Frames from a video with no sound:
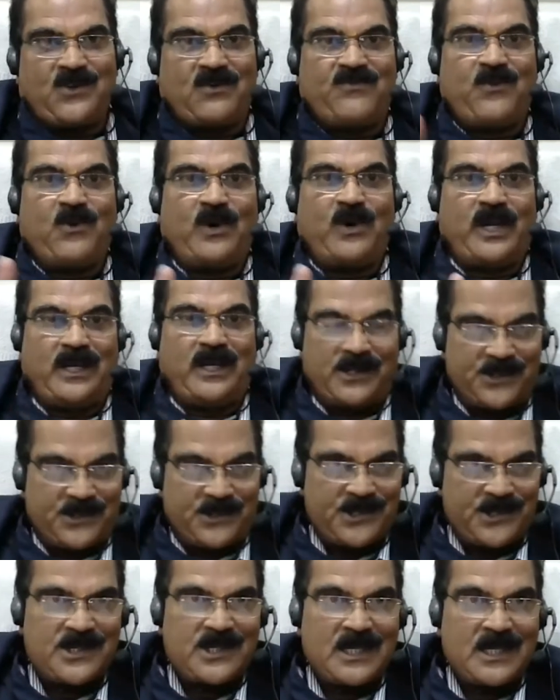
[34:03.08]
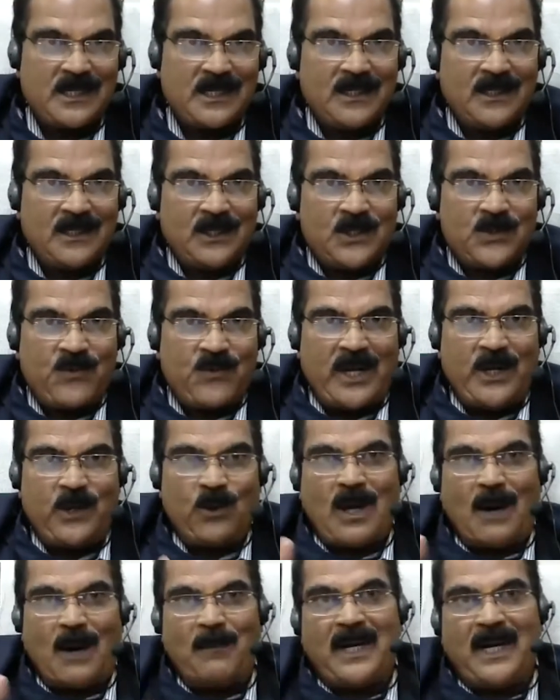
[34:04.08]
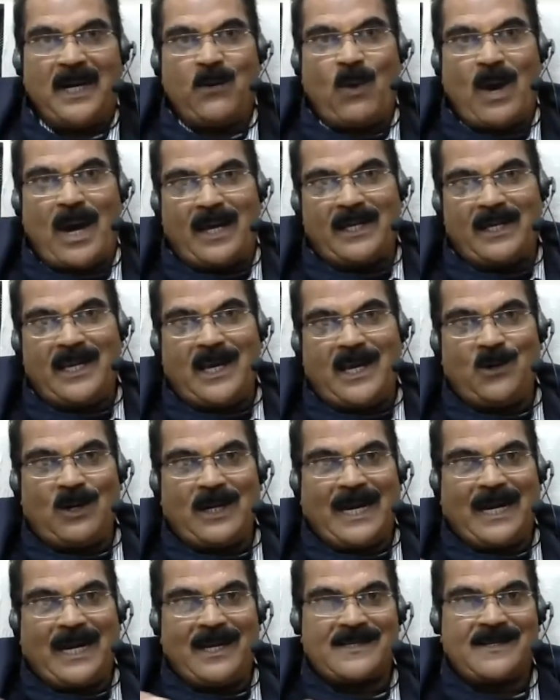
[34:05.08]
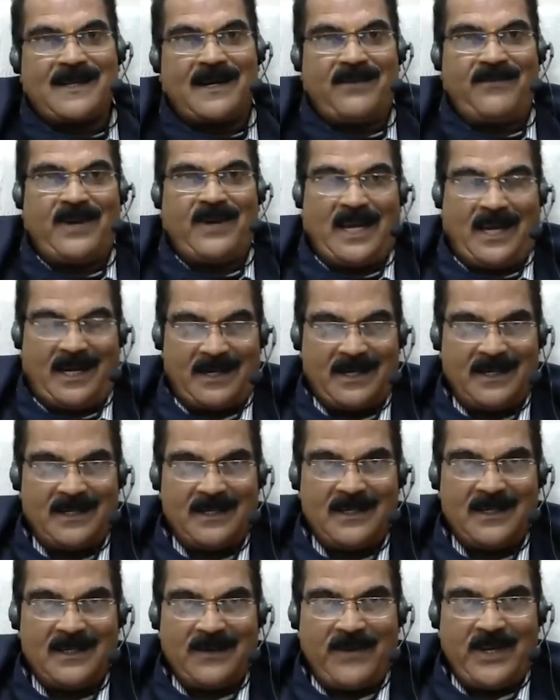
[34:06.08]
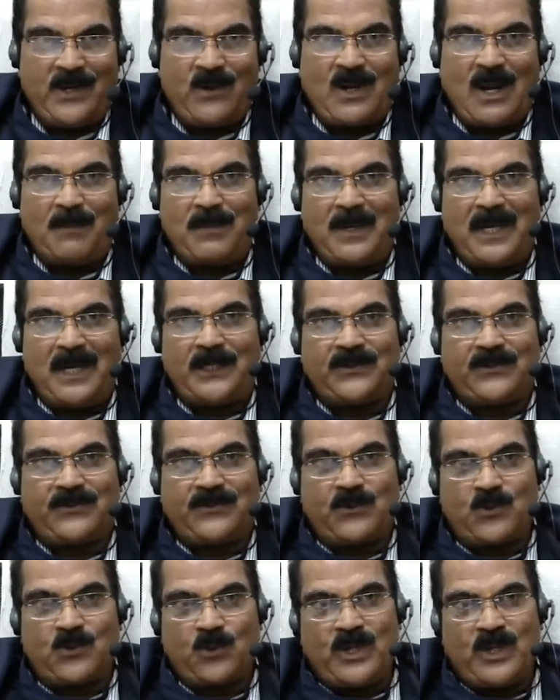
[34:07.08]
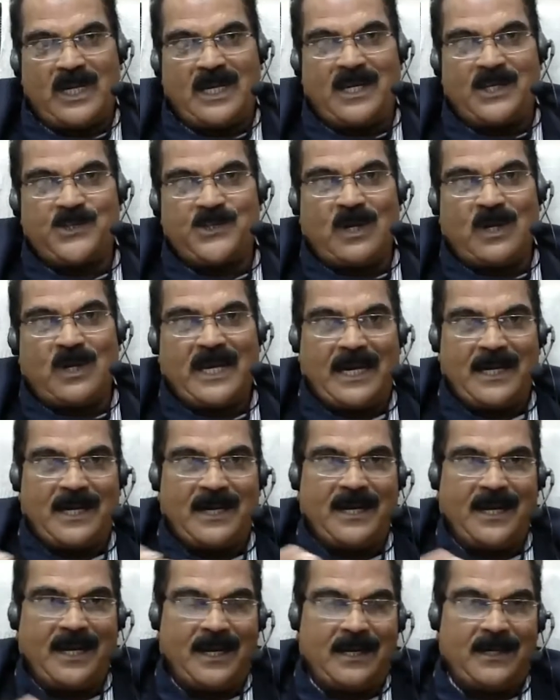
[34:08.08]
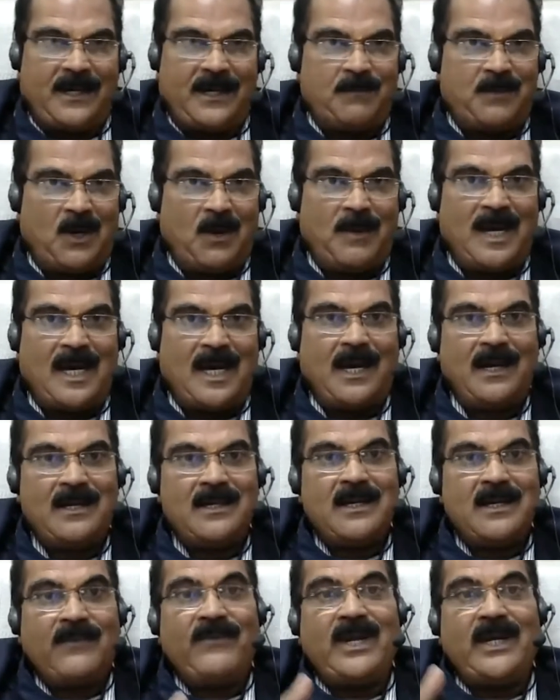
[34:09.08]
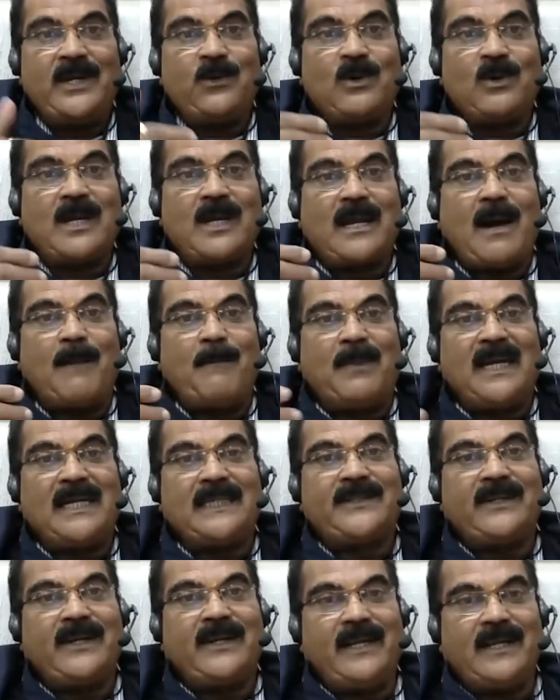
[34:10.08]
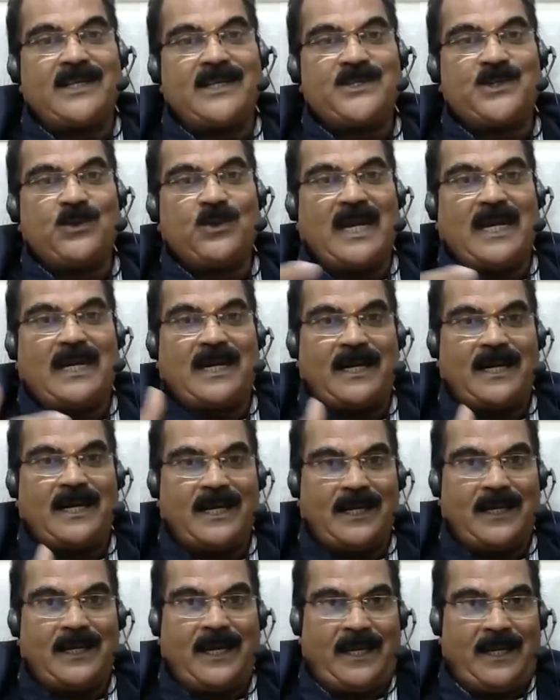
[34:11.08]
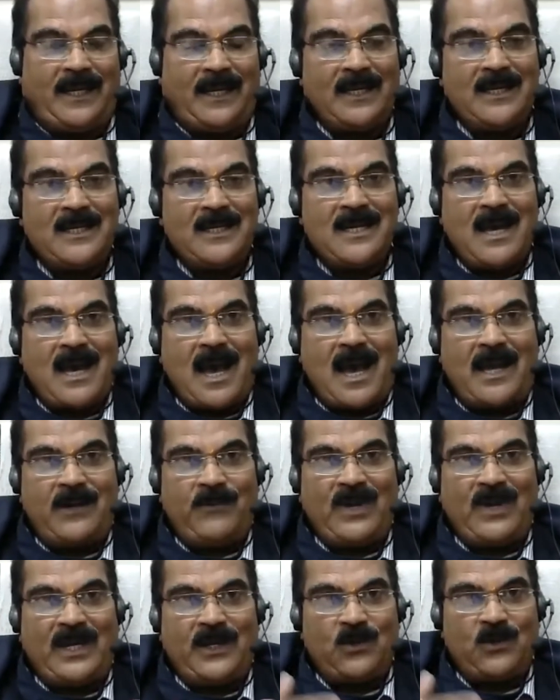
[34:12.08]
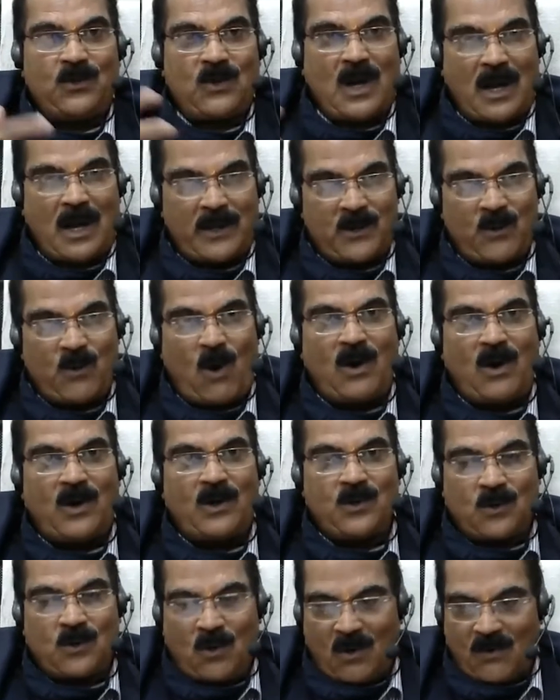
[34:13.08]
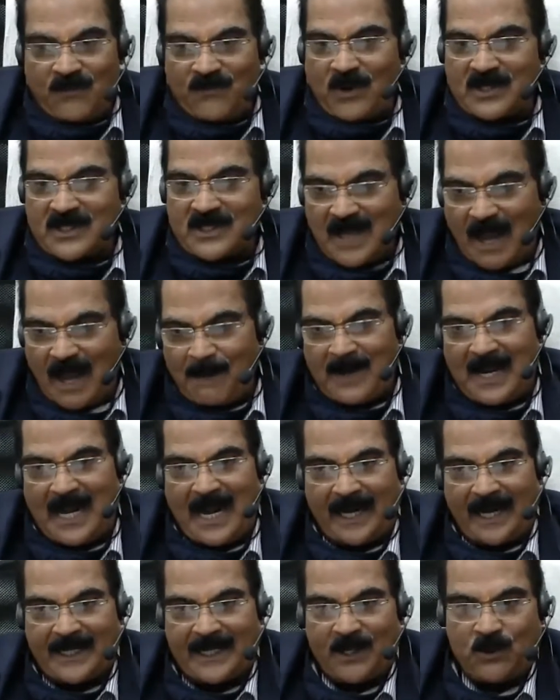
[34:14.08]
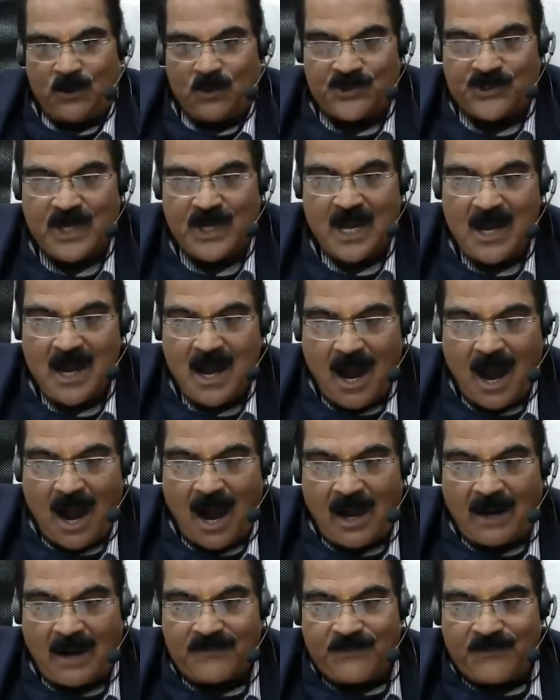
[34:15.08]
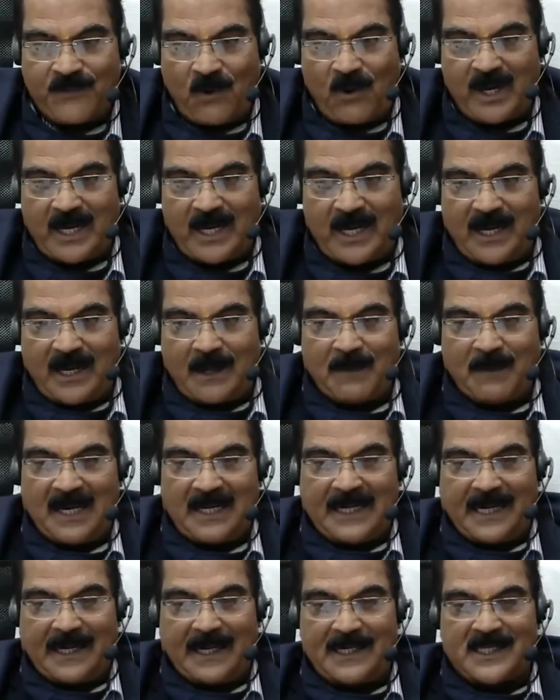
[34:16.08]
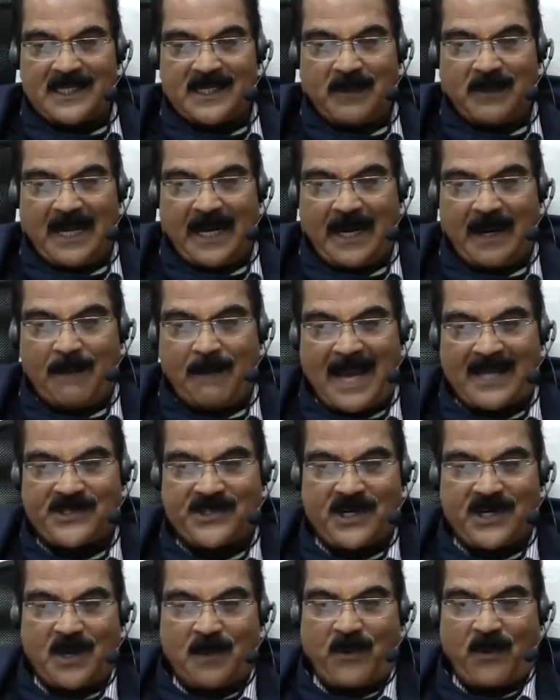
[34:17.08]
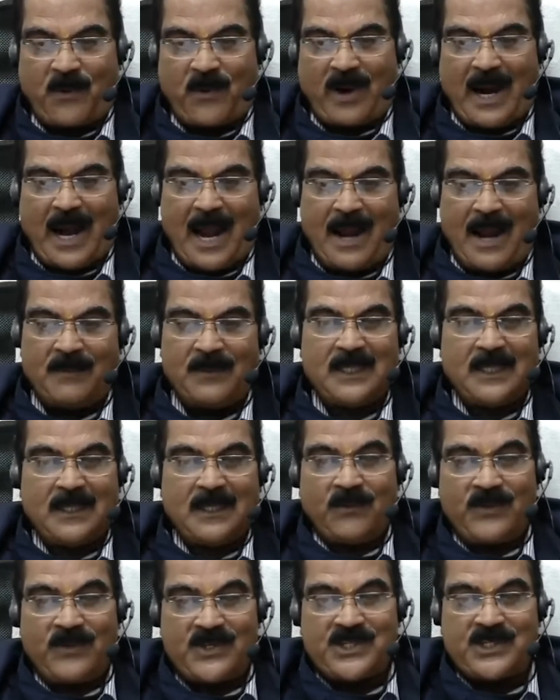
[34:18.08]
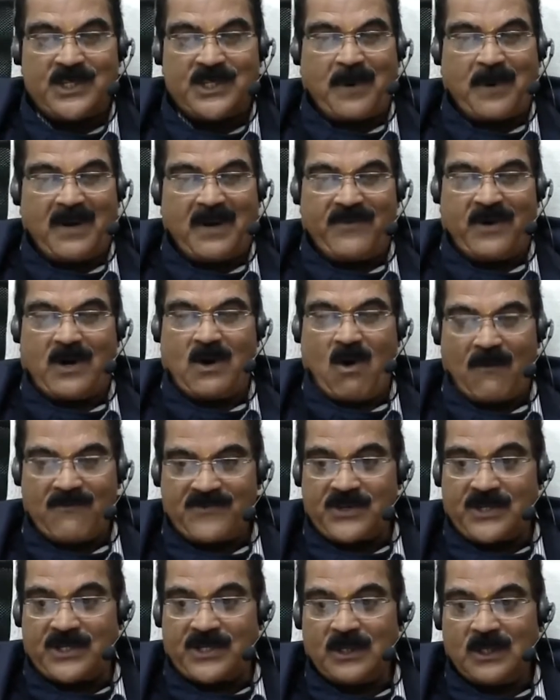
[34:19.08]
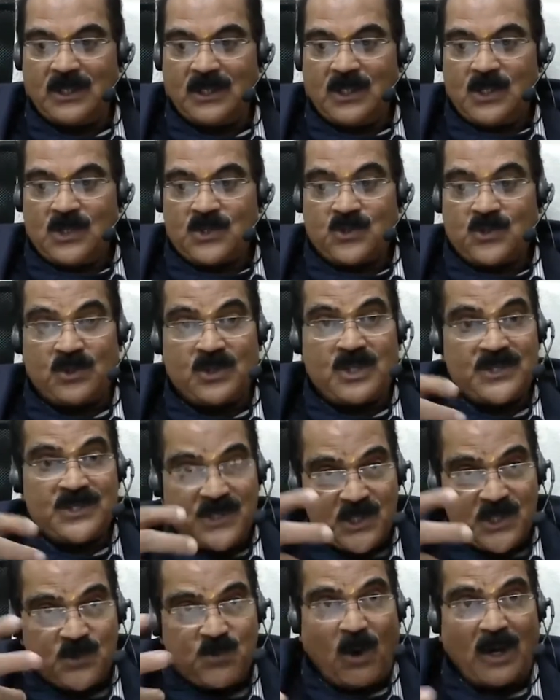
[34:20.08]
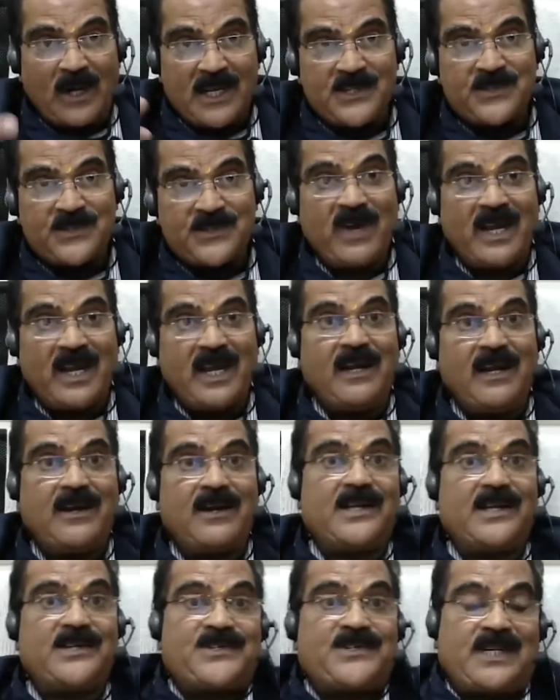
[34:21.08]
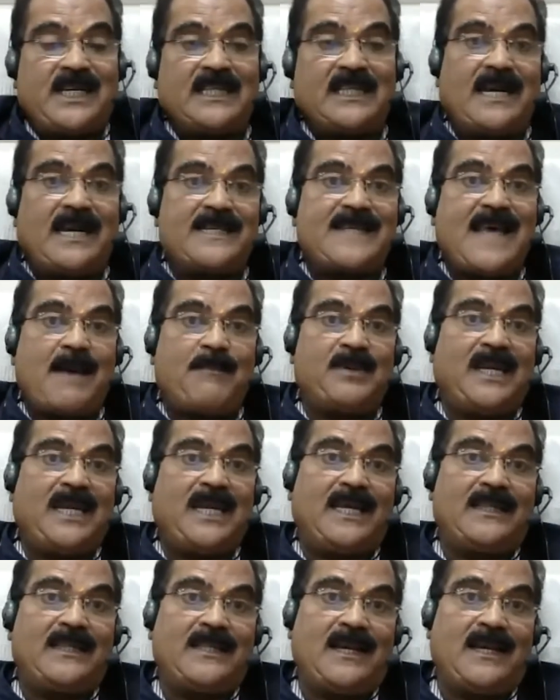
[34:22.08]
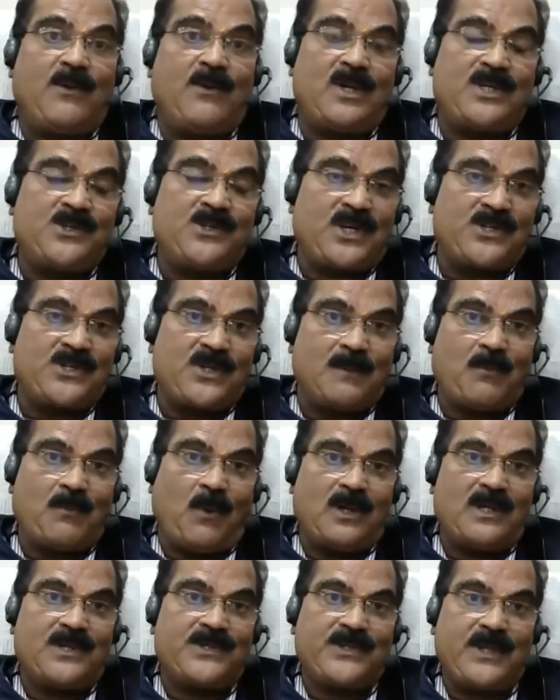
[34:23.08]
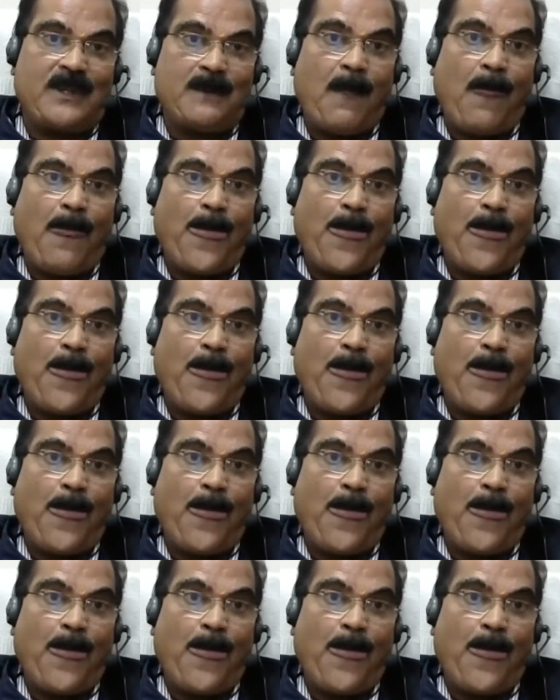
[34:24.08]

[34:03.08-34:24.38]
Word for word: or four years. When you complete one year, you'll get a certificate. When you complete two years, you'll get a diploma when you complete three years, you get a degree. And when you, you want to go for some electives or four-year multidisciplinary bachelor program, which is a preferred option. So this is what is very interesting that is happening in the new education policy.